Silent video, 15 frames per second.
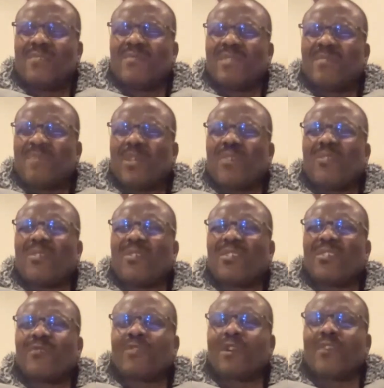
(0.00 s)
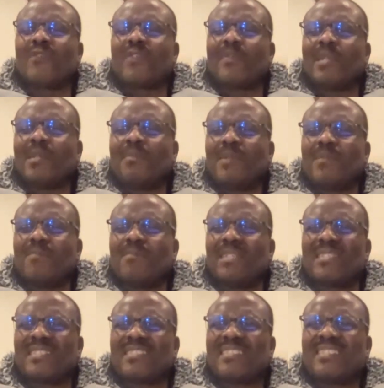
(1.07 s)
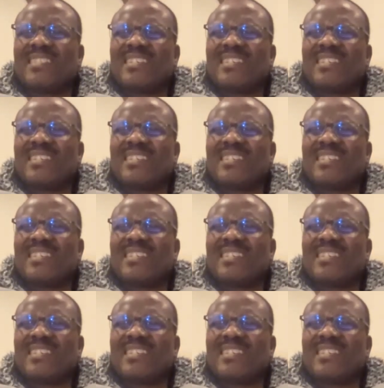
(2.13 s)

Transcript: We pray, Lord, for our family members